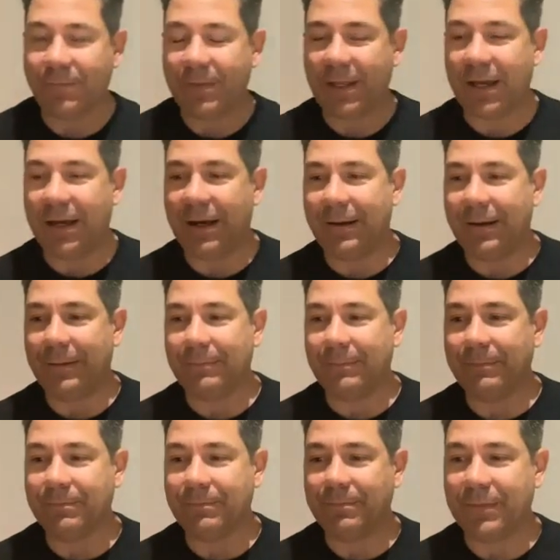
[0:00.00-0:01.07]
a
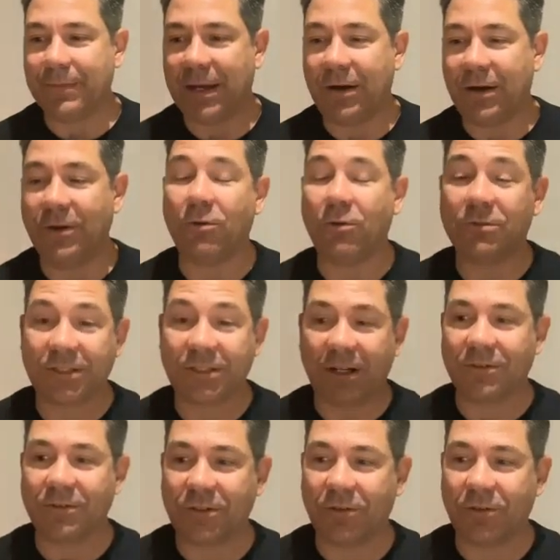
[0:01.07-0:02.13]
Noel
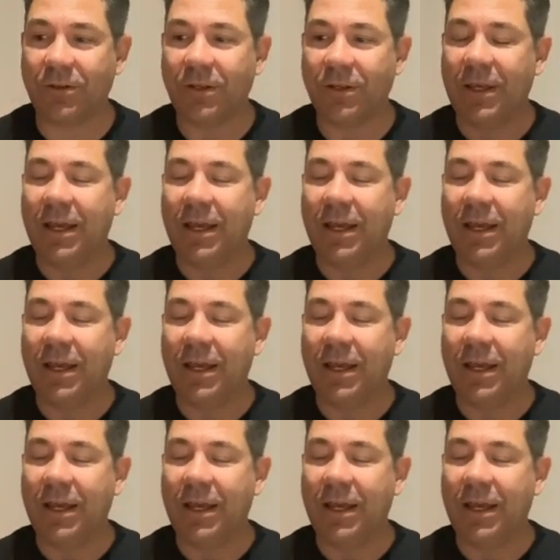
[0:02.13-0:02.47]
sung song,